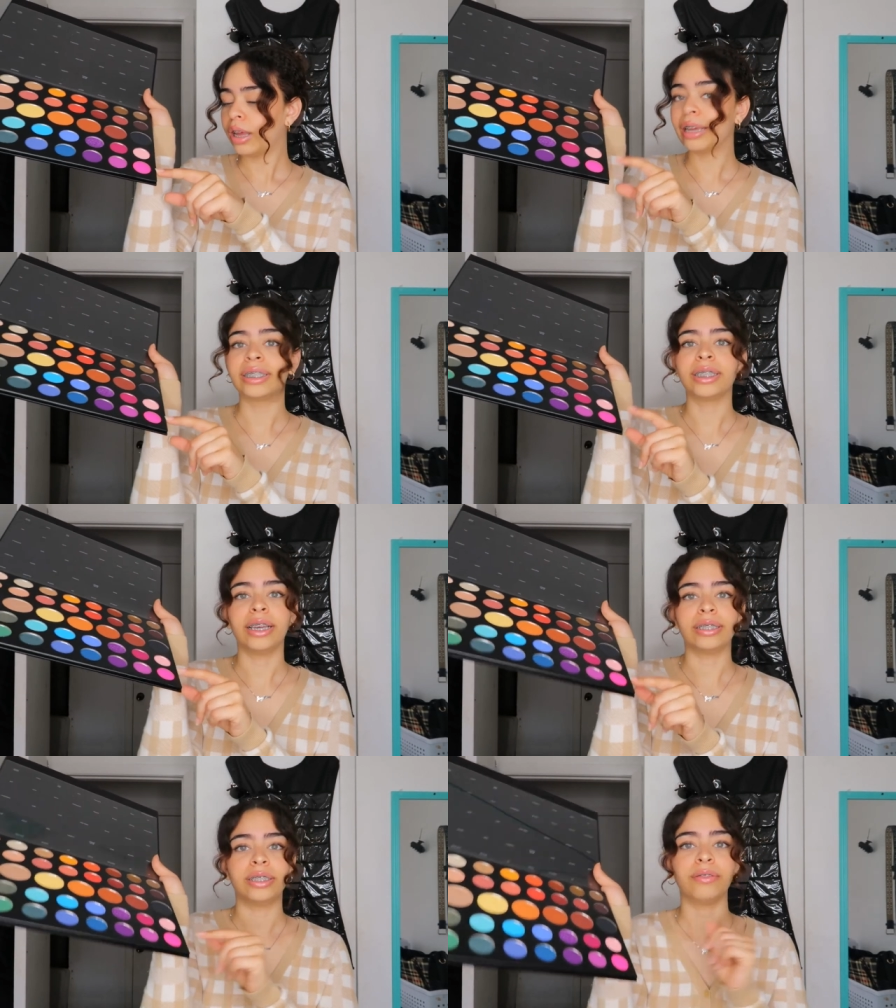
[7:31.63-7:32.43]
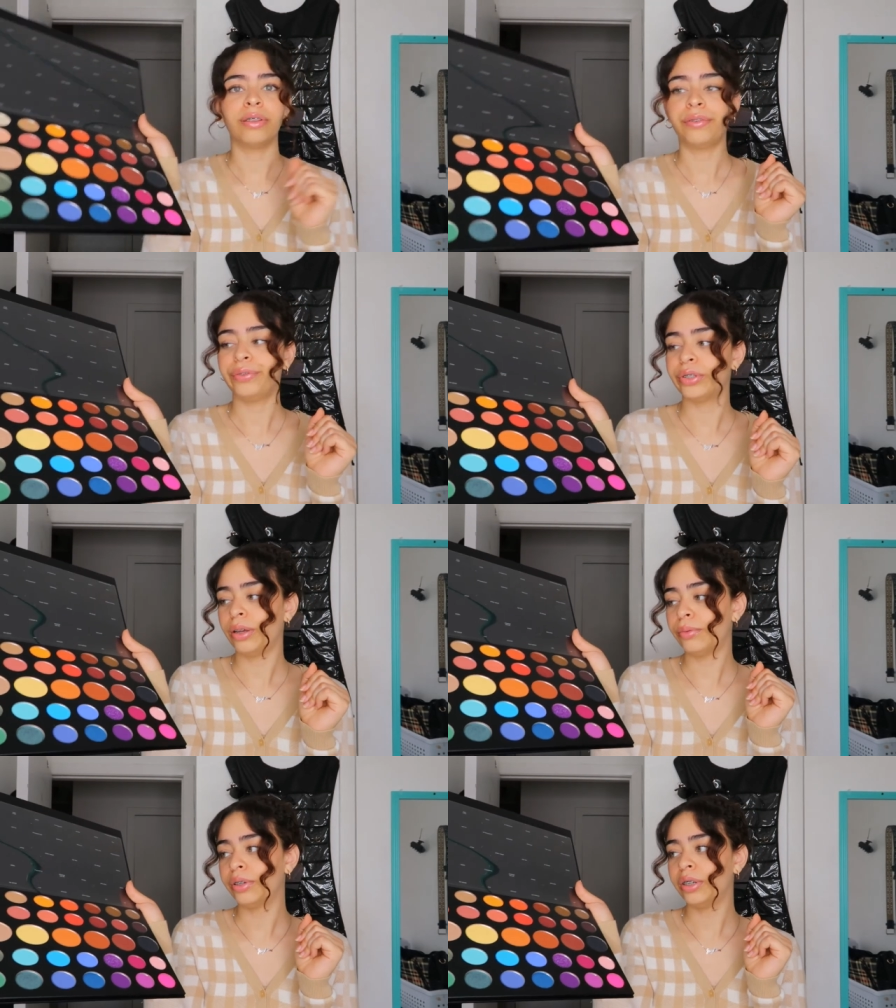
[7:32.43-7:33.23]
I see, I see that I've used
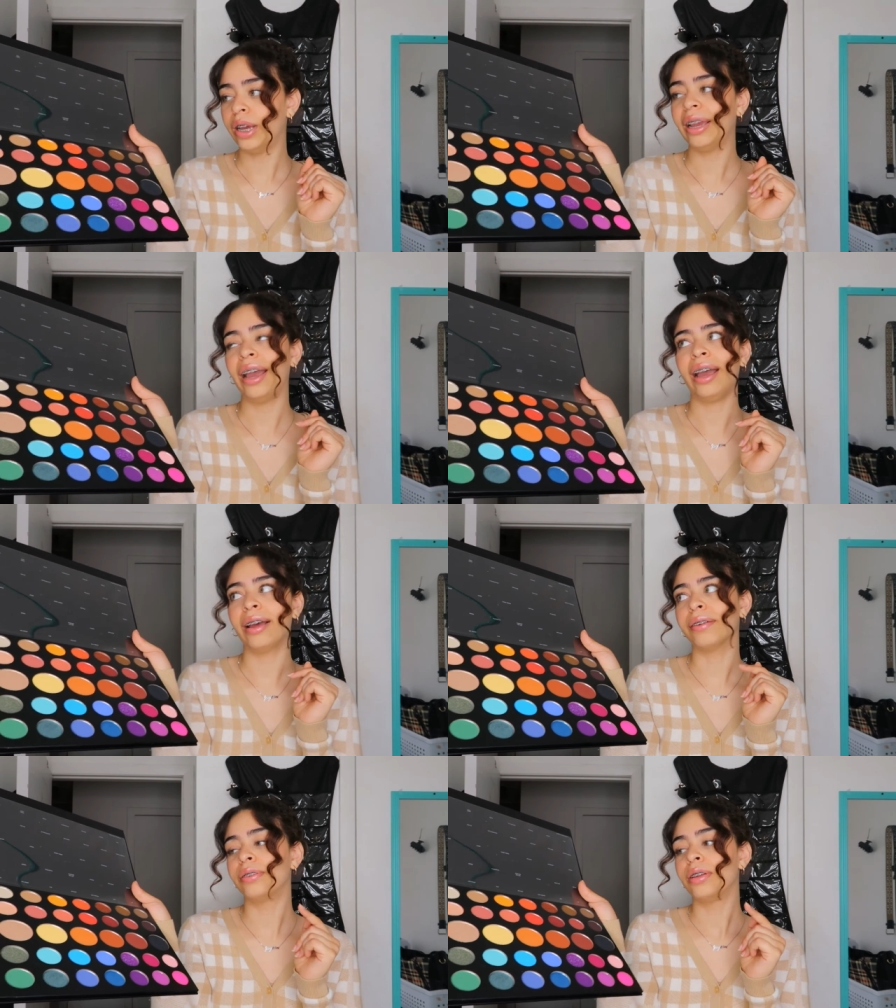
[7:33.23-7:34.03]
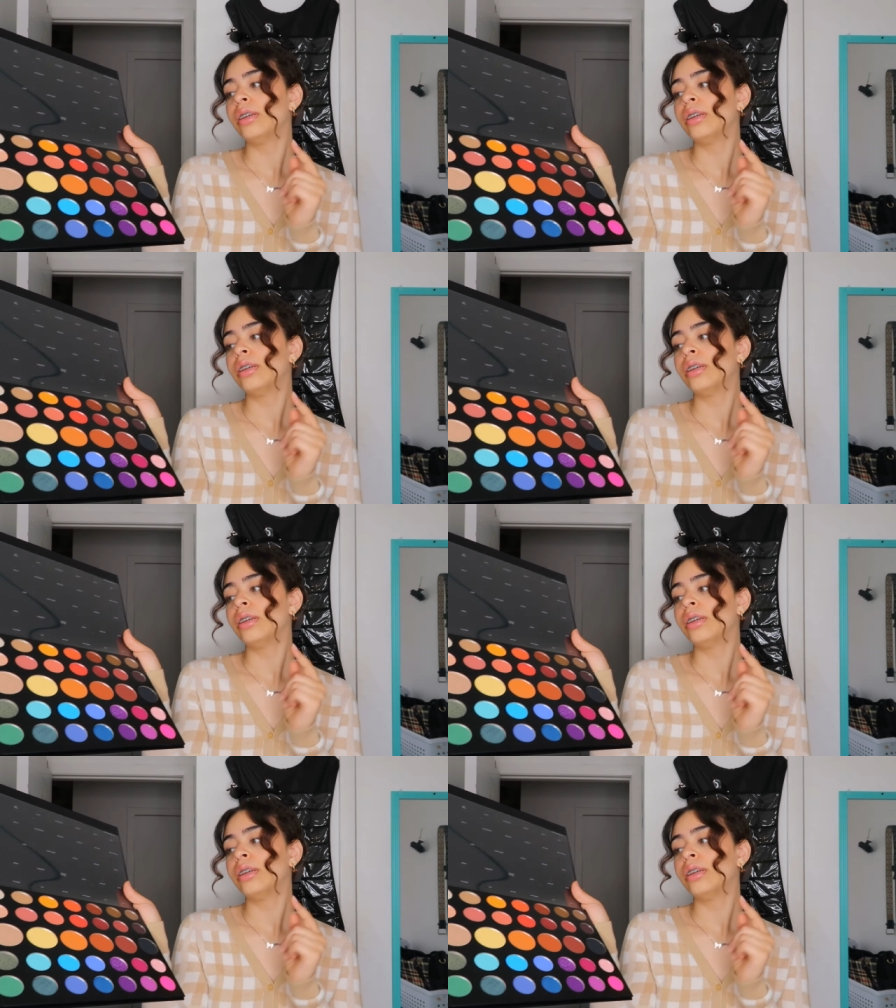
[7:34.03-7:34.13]
that one. I have.